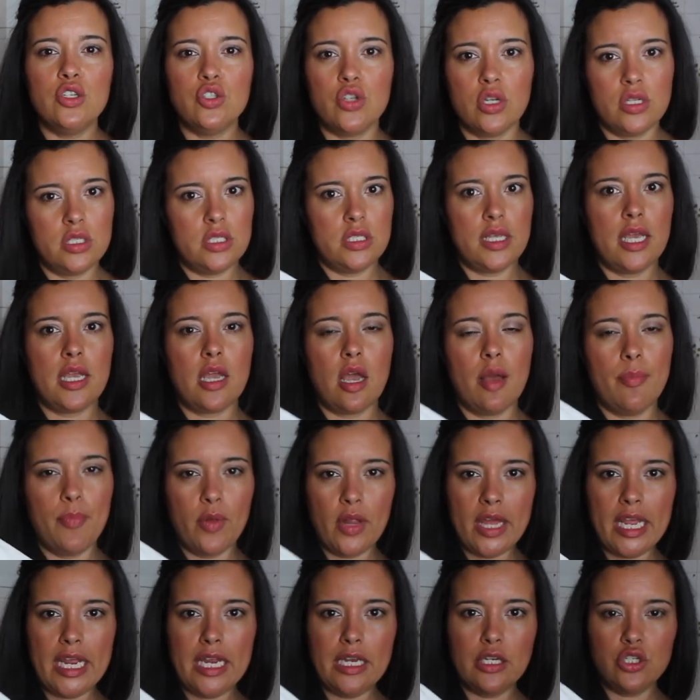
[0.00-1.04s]
just like a
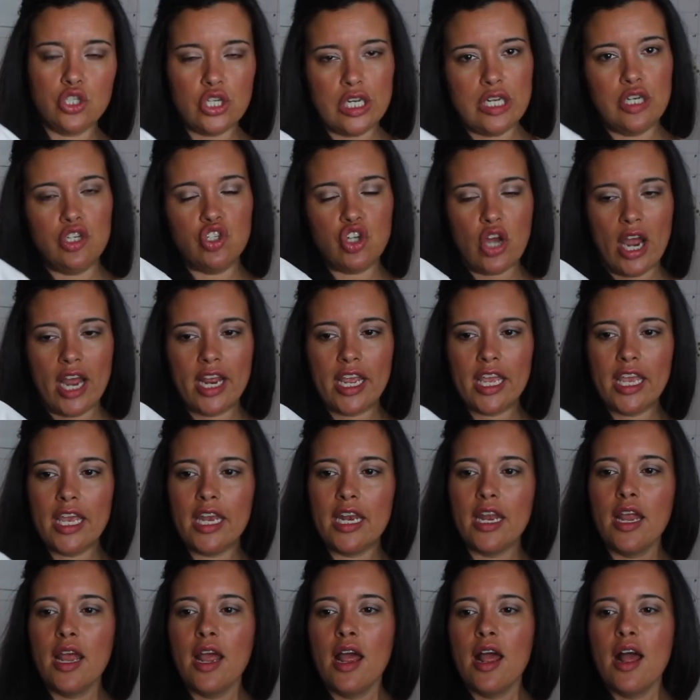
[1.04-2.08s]
plain jean jacket.